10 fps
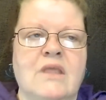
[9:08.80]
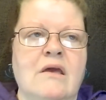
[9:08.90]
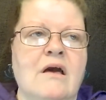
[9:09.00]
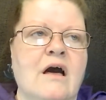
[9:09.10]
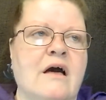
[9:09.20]

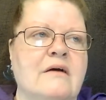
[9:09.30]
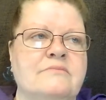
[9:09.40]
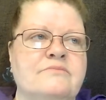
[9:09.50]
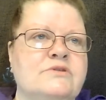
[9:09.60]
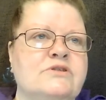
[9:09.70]

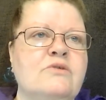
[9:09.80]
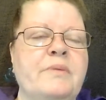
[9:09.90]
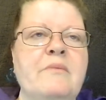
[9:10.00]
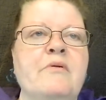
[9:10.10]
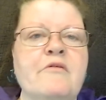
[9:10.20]
Two
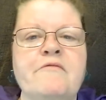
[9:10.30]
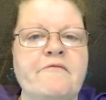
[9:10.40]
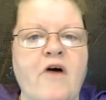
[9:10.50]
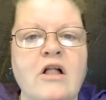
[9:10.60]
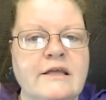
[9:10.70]
people
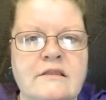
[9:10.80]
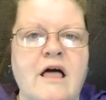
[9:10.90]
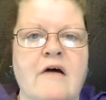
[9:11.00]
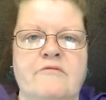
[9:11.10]
fall in love.